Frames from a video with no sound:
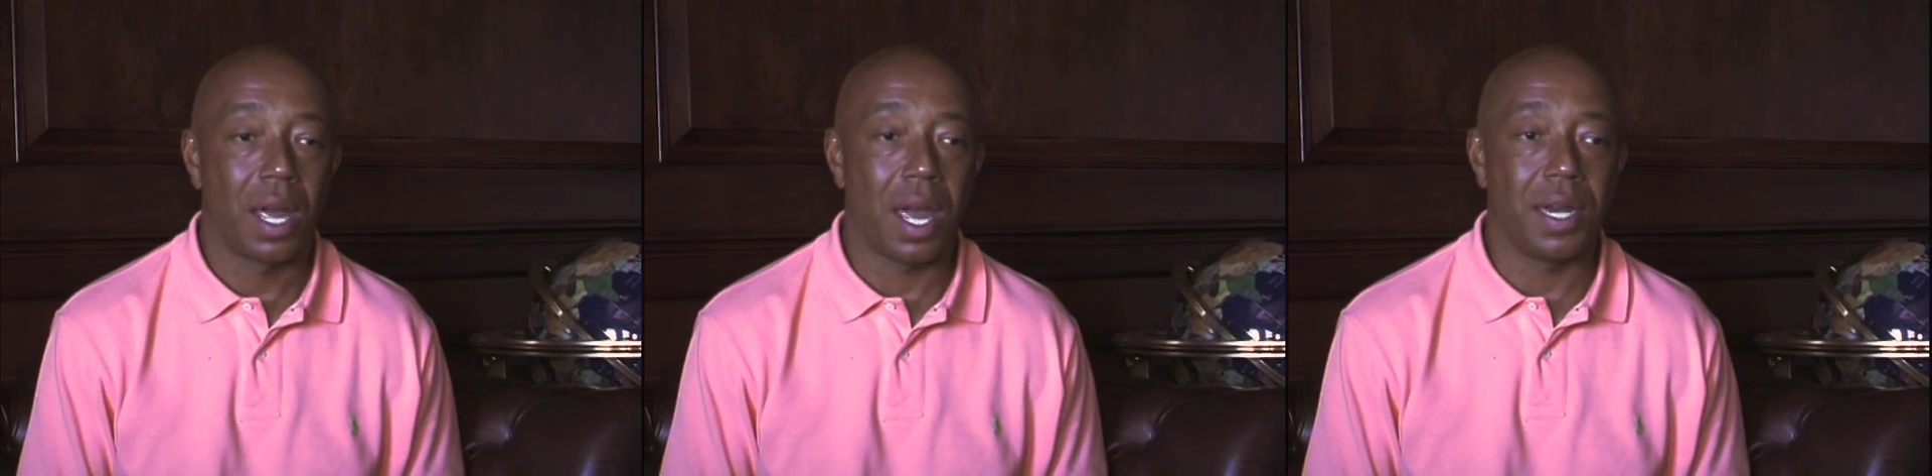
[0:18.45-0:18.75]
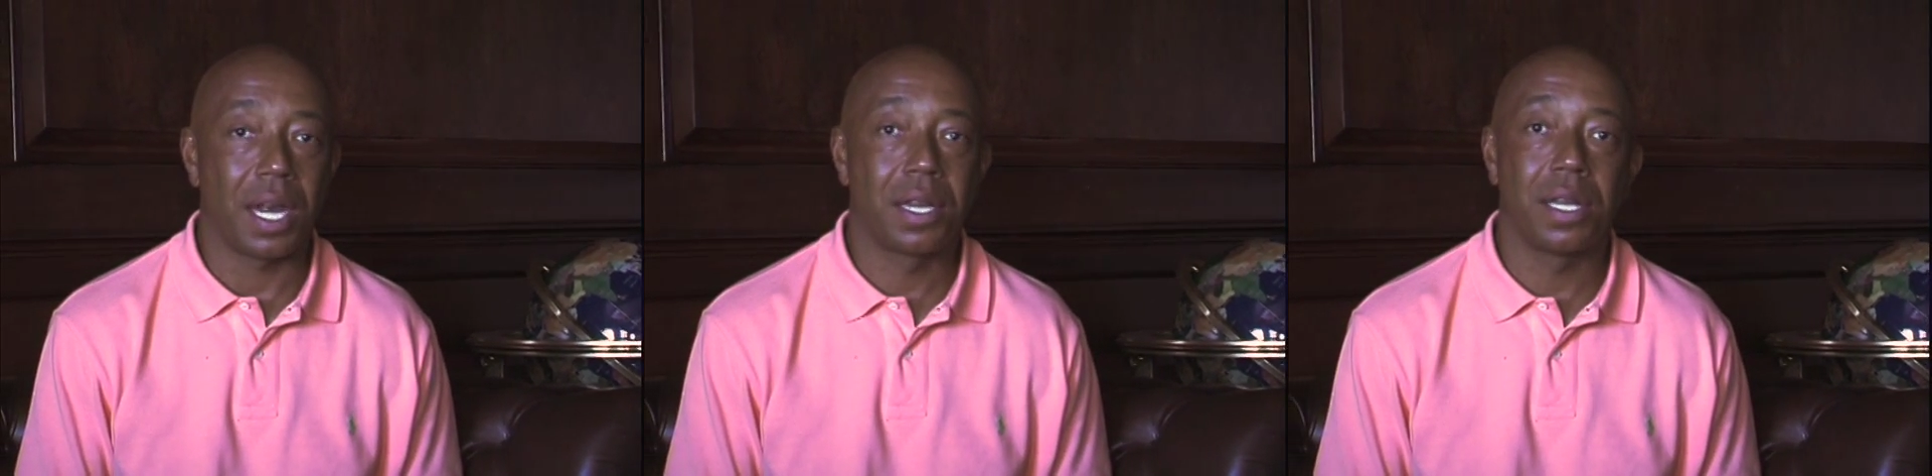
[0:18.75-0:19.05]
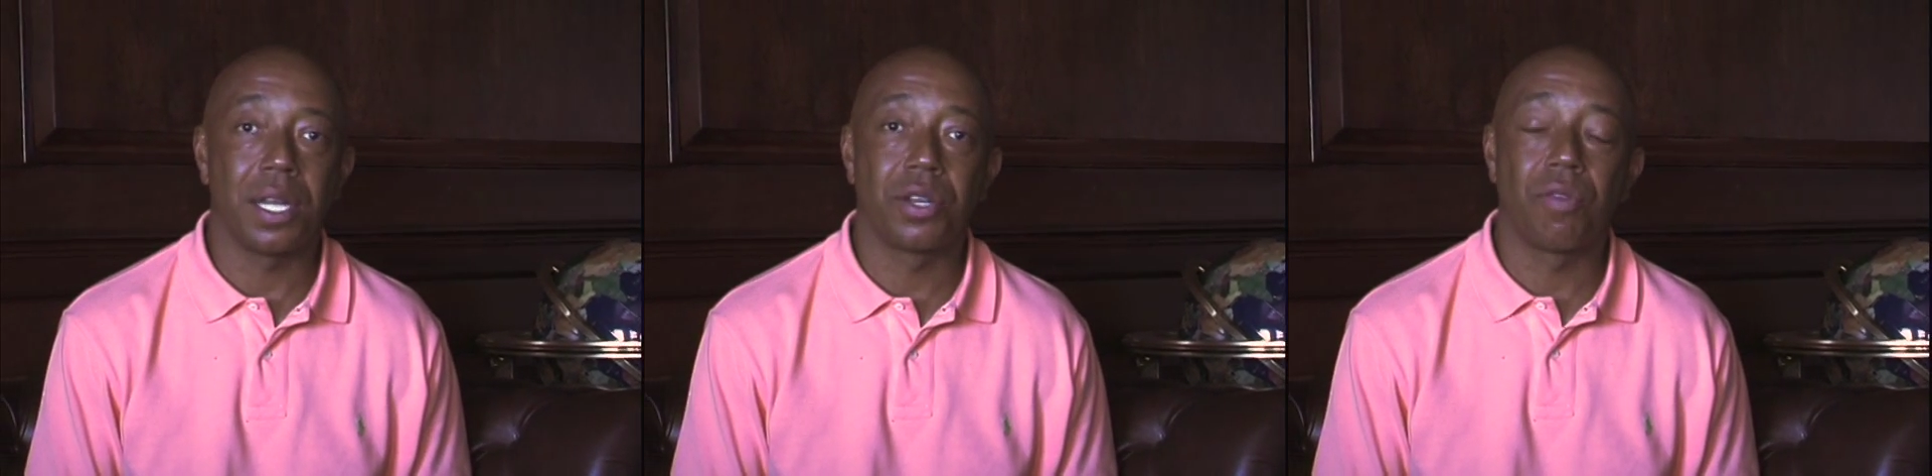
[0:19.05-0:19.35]
and next to
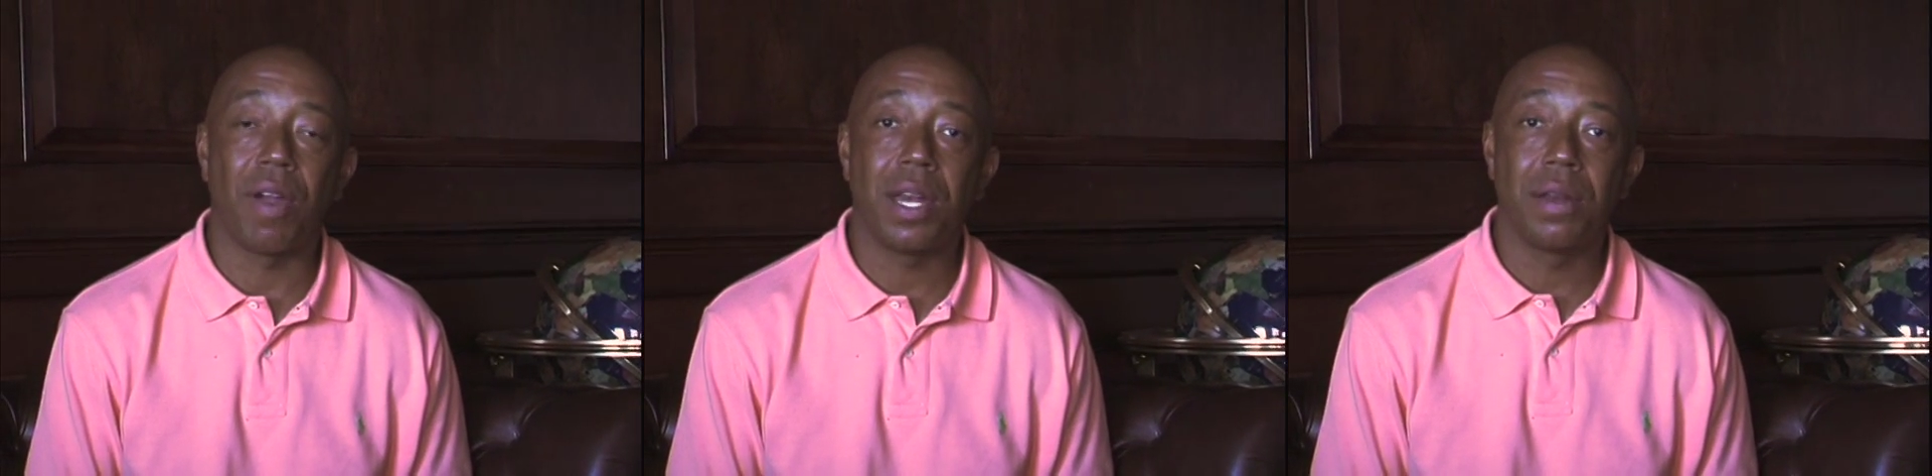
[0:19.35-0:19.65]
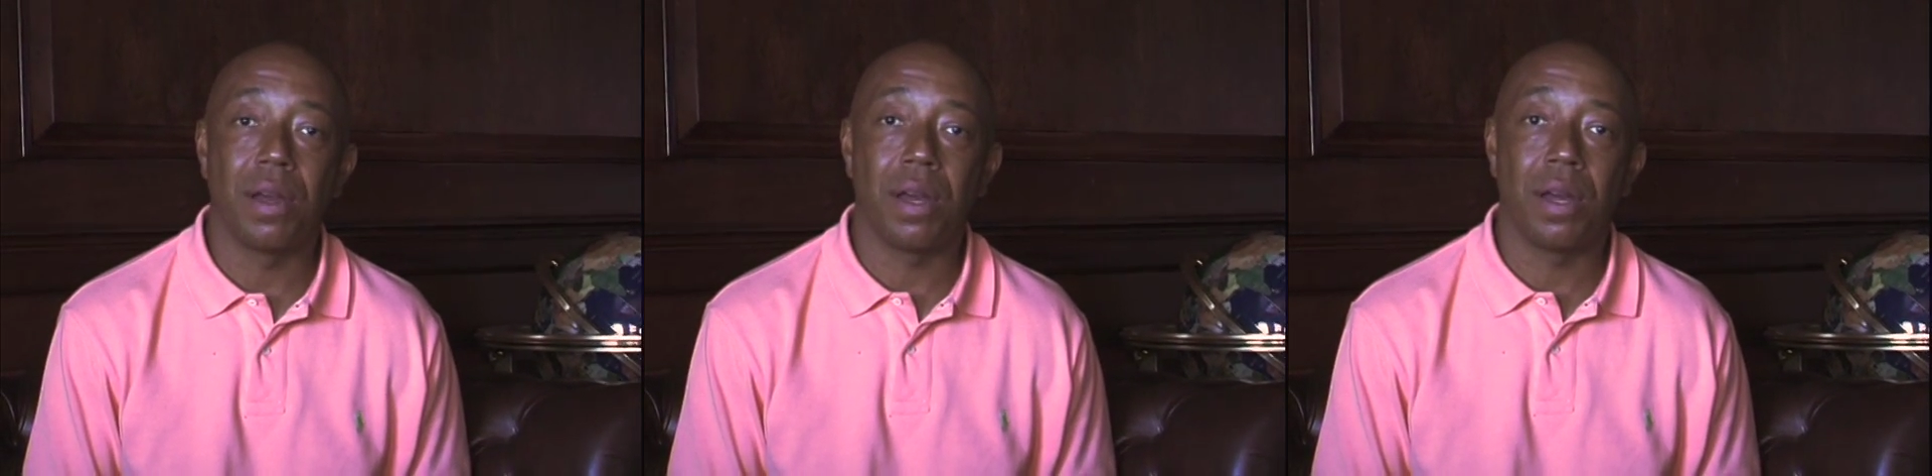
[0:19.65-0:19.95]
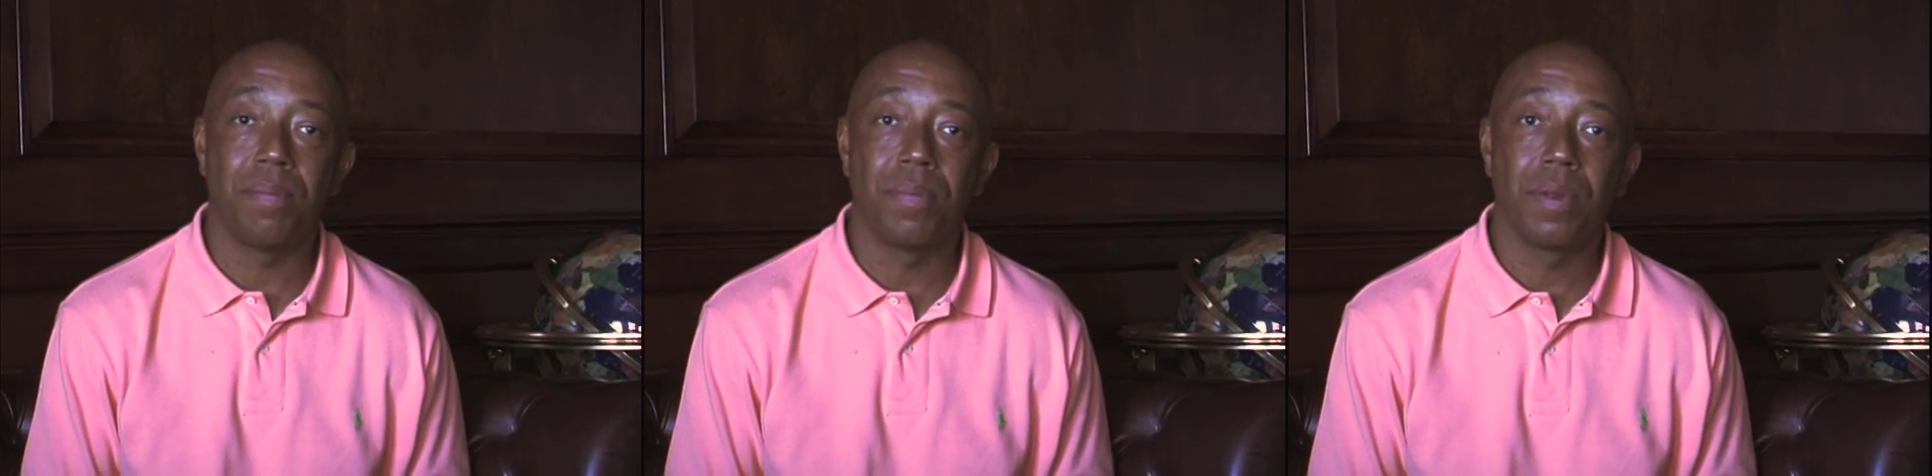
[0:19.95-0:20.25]
such great
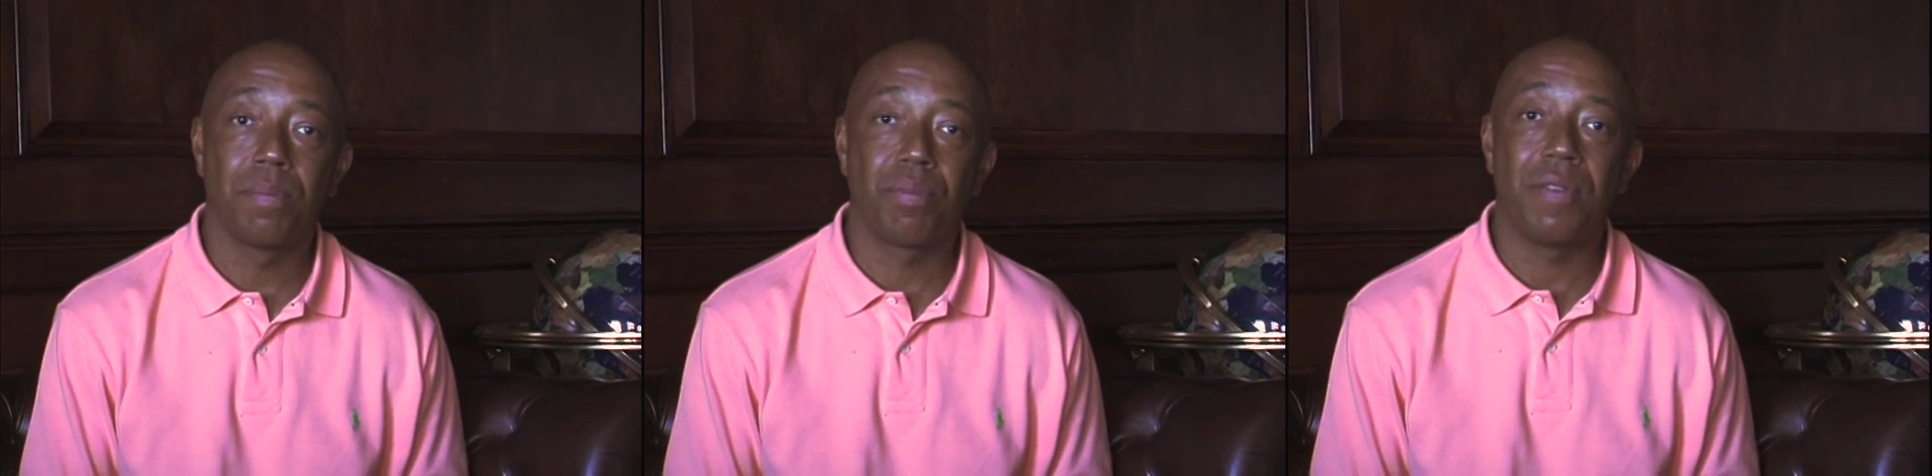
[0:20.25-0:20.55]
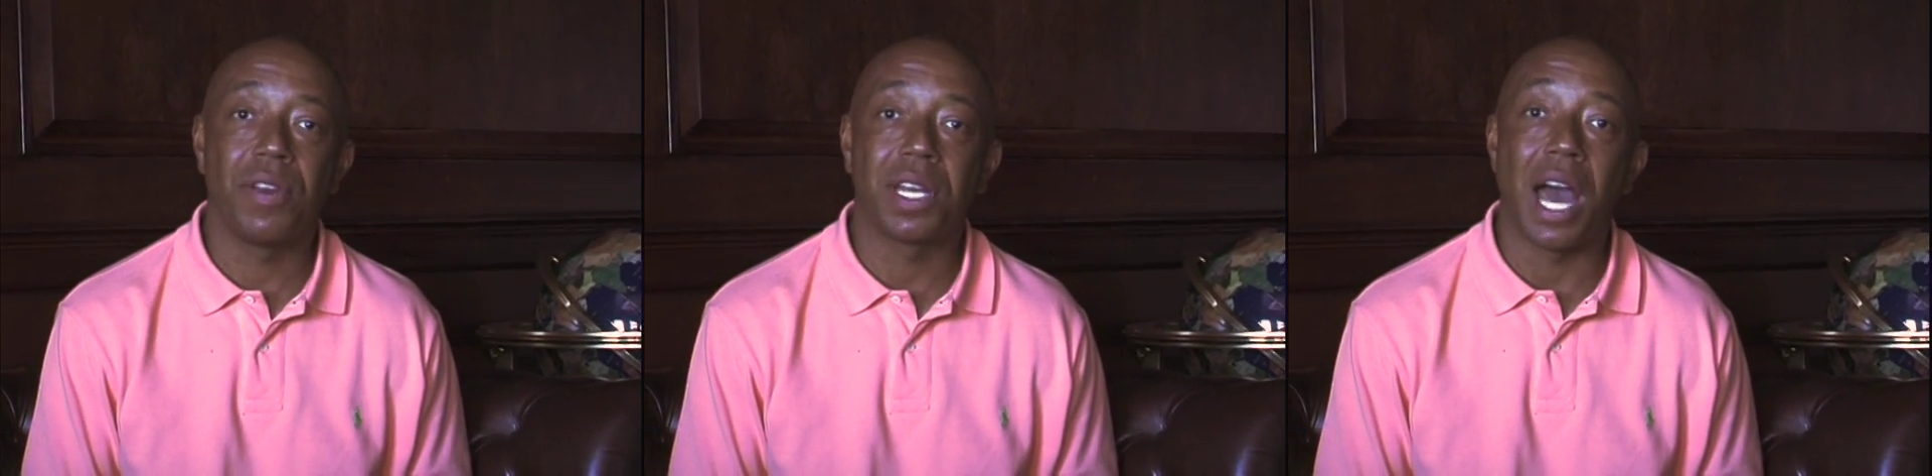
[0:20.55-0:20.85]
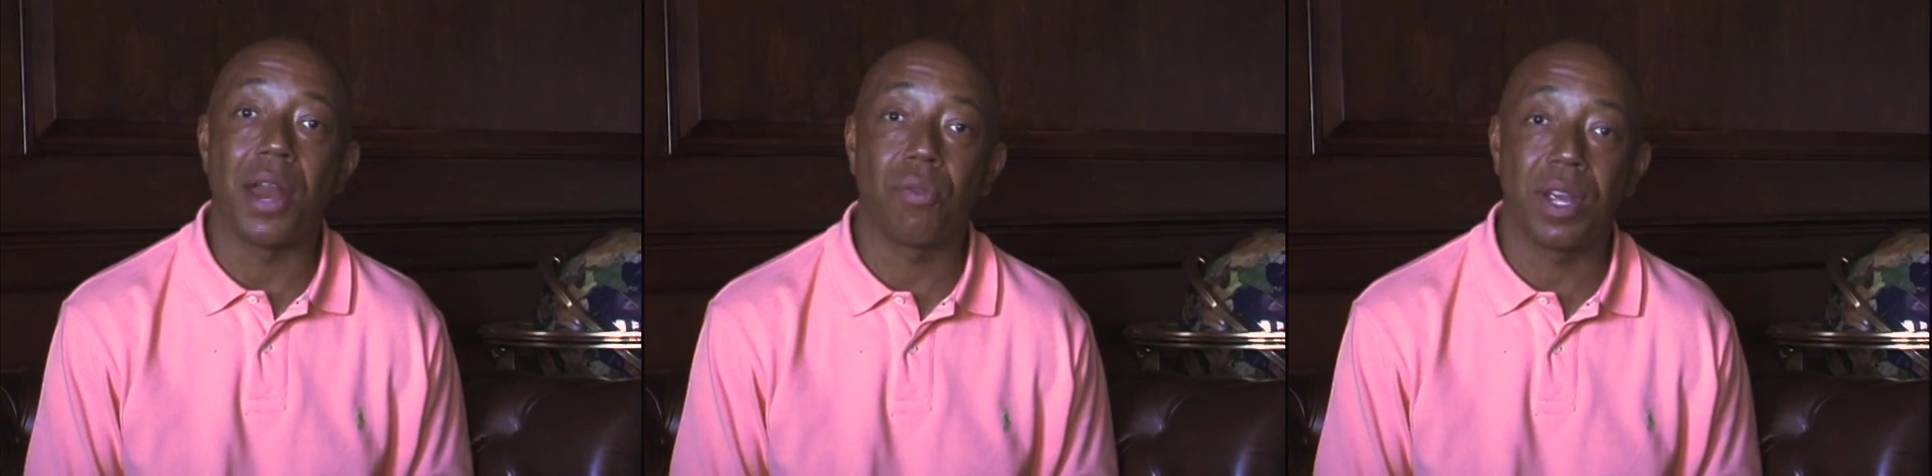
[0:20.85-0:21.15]
um, previous
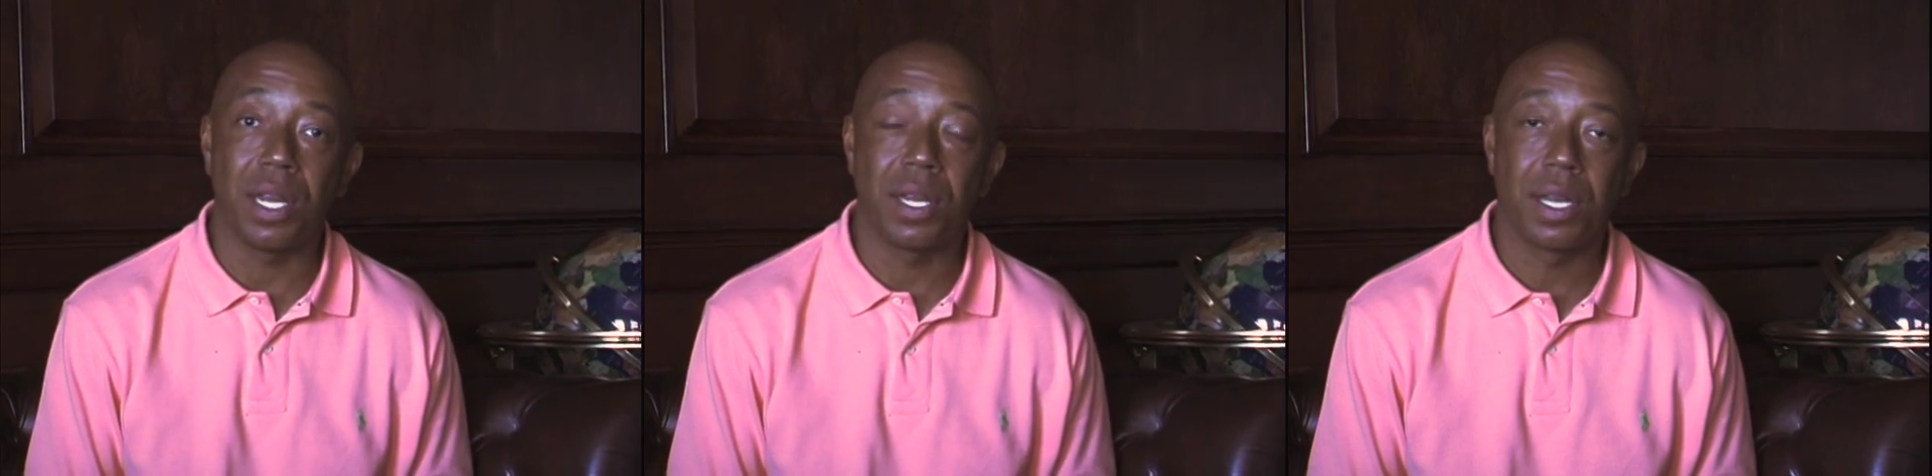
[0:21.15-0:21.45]
honorees.